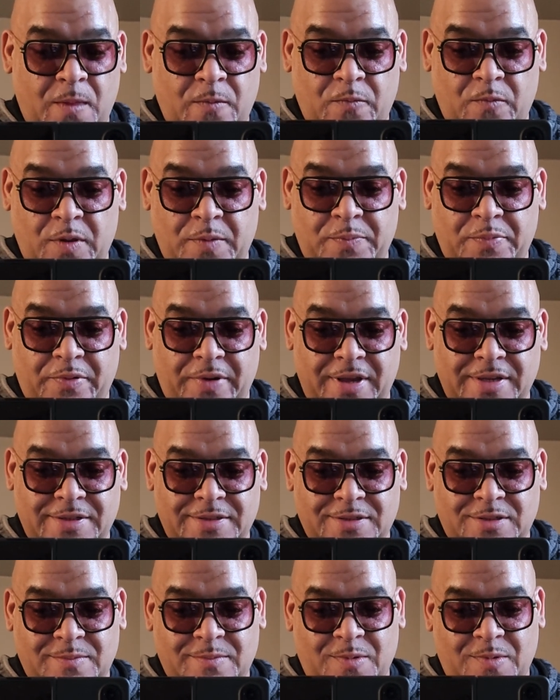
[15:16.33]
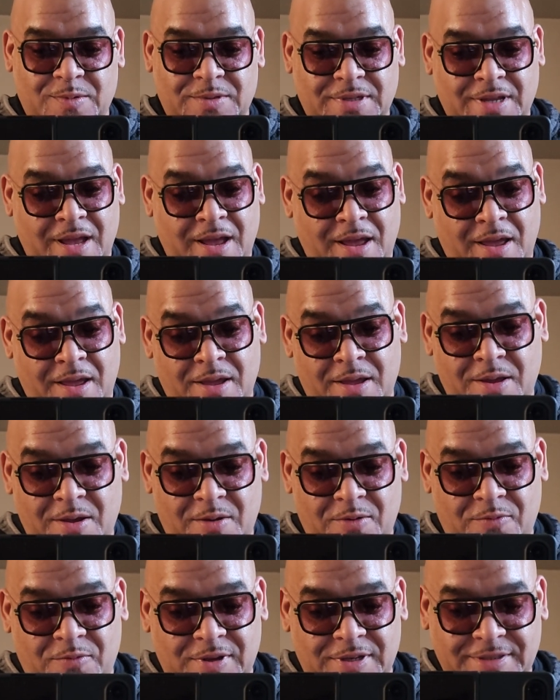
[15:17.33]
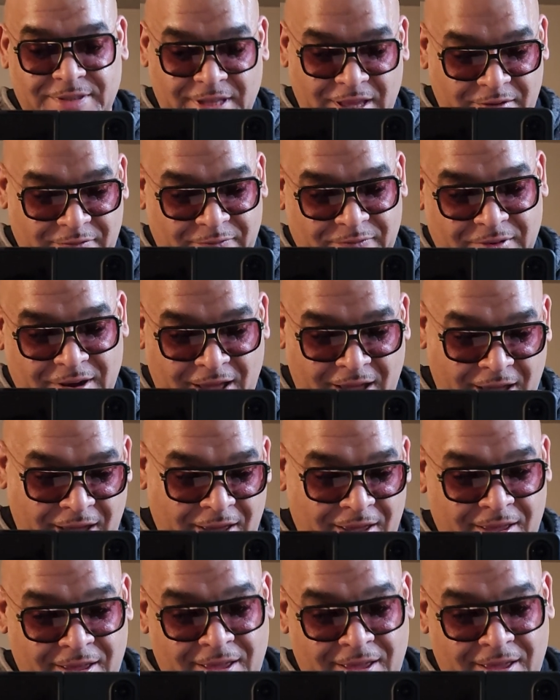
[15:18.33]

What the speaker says: We praise to the Most High. We stay fly.